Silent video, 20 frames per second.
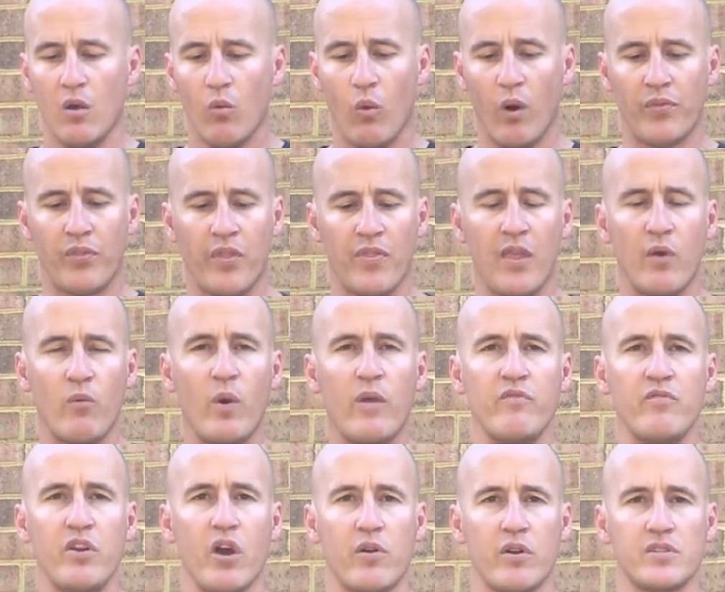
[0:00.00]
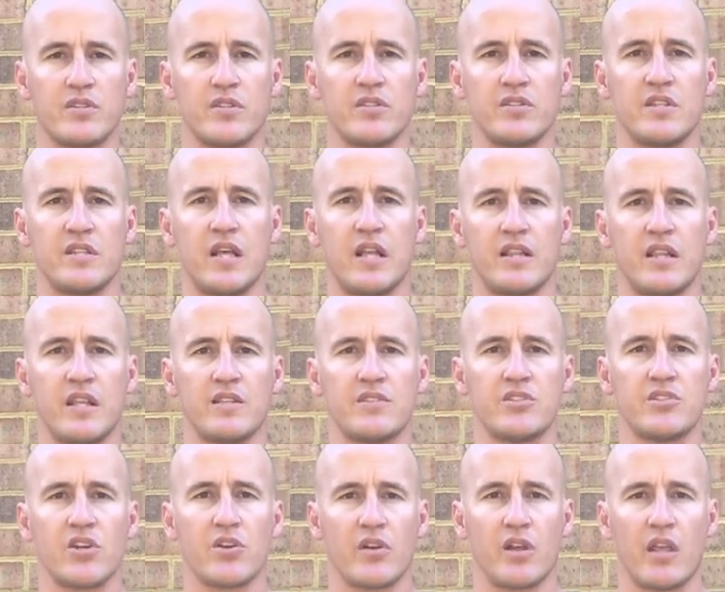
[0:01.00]
One thing that we've noticed is that this
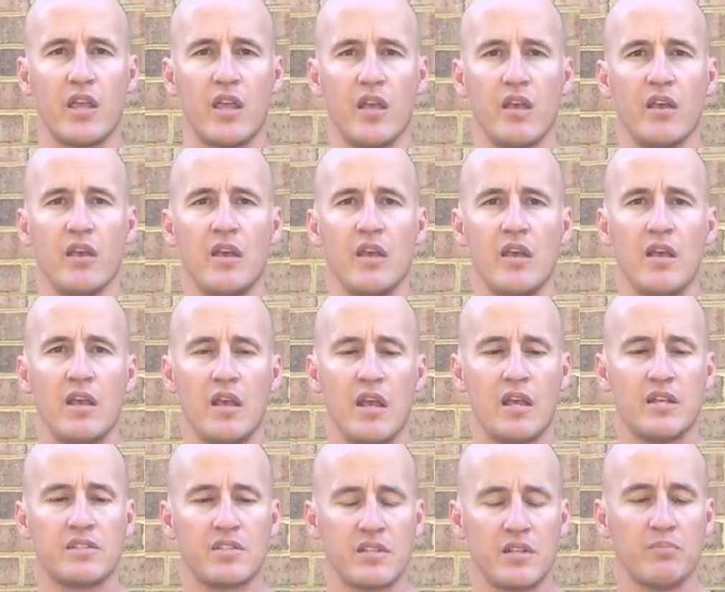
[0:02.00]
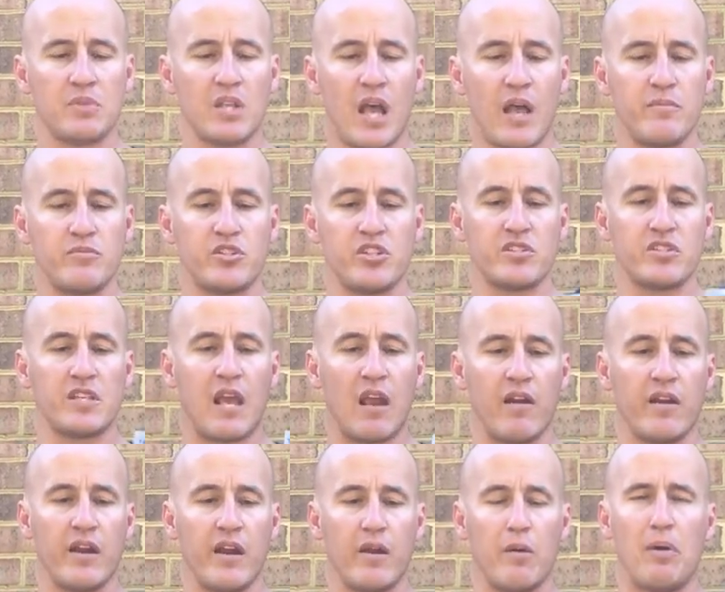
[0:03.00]
tourniquet is sometimes just
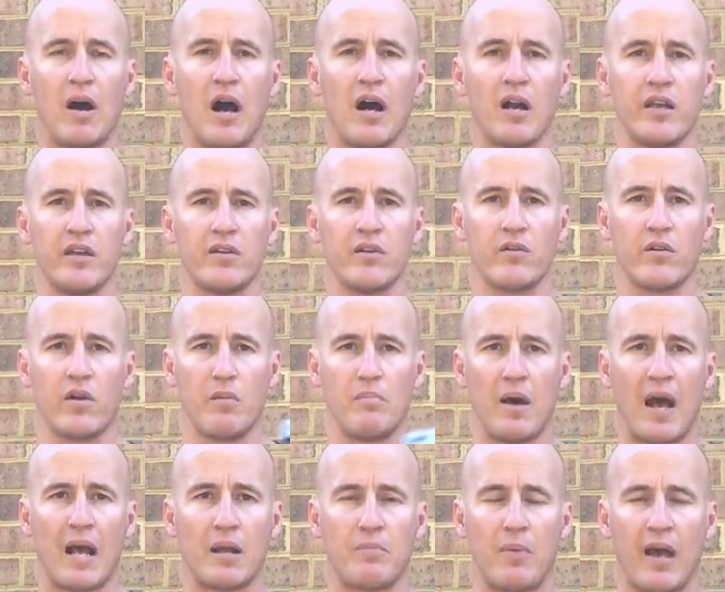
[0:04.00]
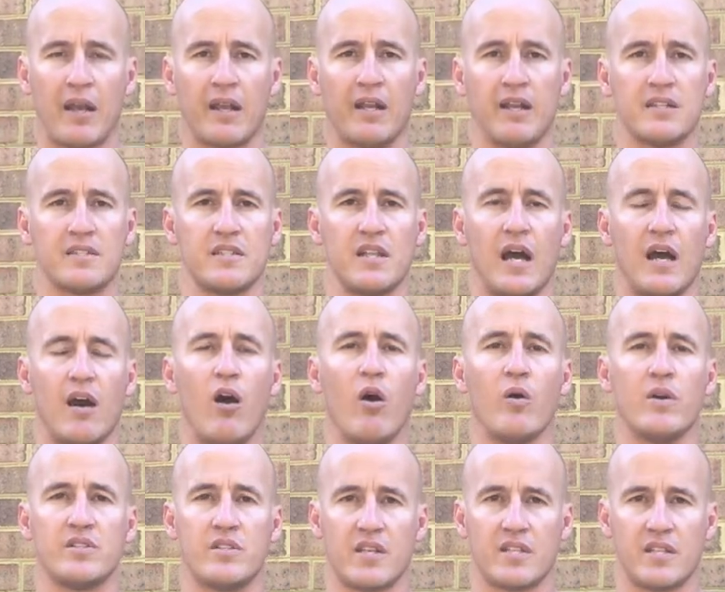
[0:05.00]
carried in a pocket or in a backpack and is not
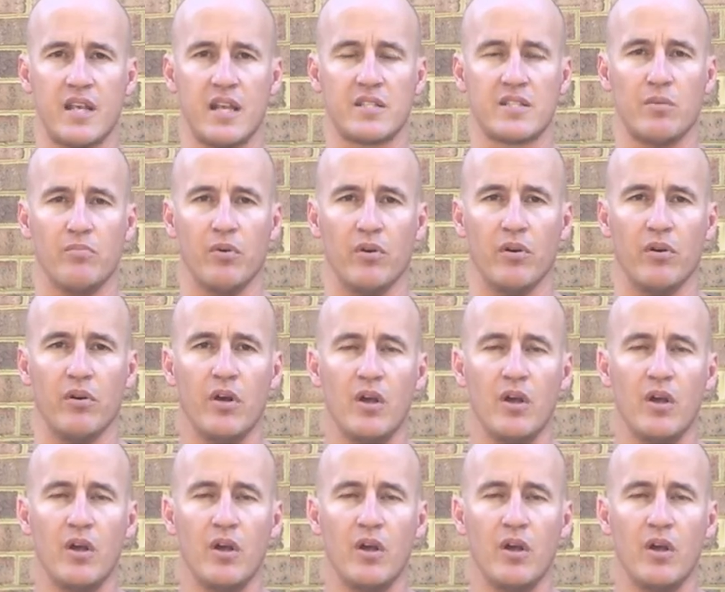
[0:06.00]
always accessible.